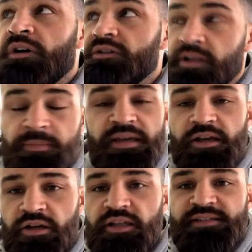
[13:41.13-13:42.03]
Let me
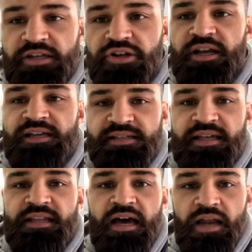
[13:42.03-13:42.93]
hear. Let's hear you guys
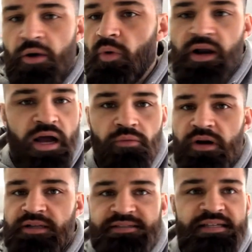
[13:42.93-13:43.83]
get loud. I want to I
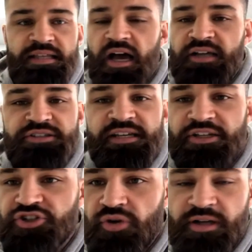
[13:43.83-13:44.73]
want to see us
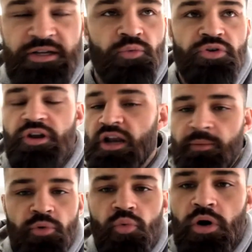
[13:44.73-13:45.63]
get trending. We're the
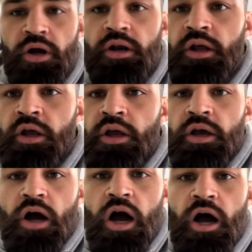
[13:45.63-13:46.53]
number one
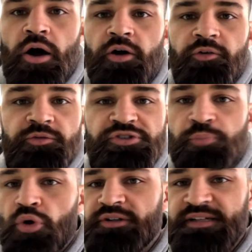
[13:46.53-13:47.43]
uh,
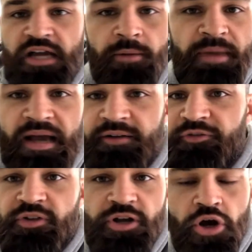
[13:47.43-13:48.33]
sport to come back
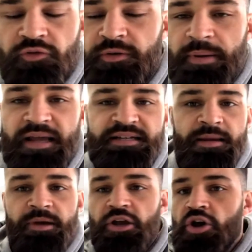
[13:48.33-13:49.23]
for the COVID
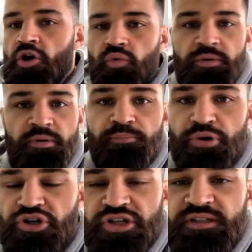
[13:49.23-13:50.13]
pandemic. We've been
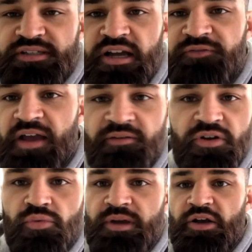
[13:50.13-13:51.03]
pushing stuff
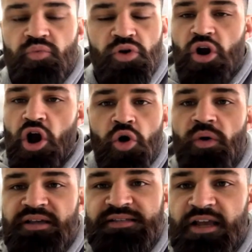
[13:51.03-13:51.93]
every week. We're
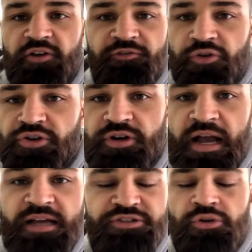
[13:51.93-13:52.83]
always there for you
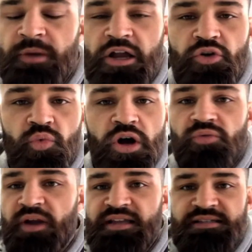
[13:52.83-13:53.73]
guys, no matter
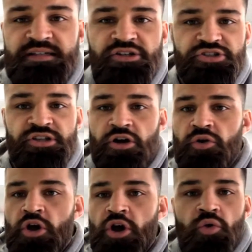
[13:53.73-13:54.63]
what. Rain, sleet, or
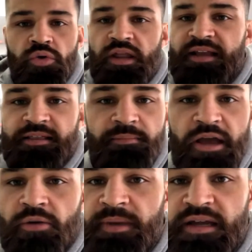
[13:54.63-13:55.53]
snow. We're like
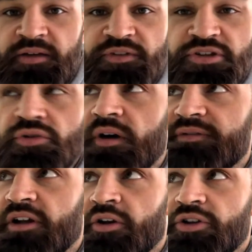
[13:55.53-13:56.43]
the mailman of the
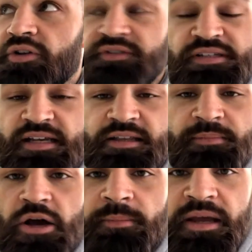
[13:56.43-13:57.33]
U F C, or the U F C is like
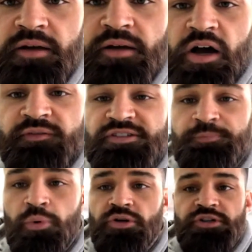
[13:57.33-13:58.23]
the mailman of,
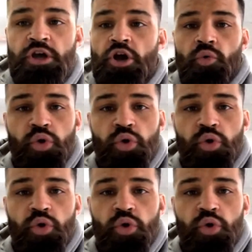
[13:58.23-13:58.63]
of sports.